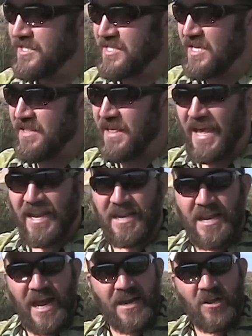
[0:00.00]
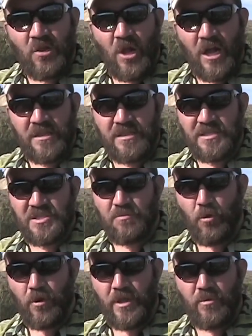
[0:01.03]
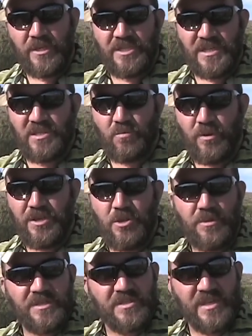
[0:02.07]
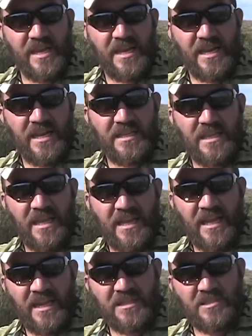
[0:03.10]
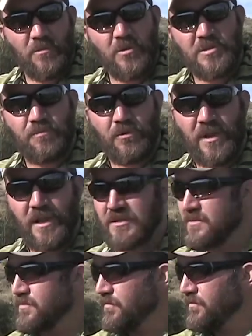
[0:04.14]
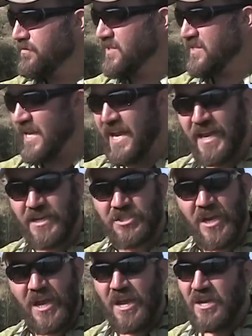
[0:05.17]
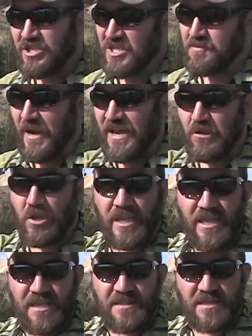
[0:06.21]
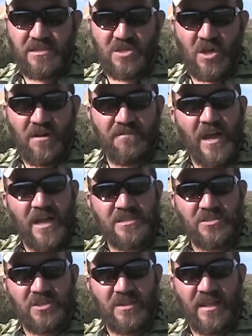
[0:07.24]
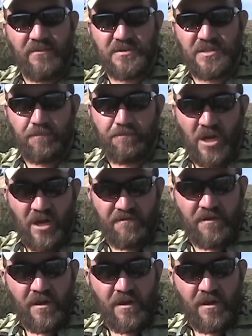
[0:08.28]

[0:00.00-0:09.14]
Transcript: see that at 9 o'clock this morning, which isn't when you would see it at its most pronounced stage, just by looking at the dissolved oxygen levels above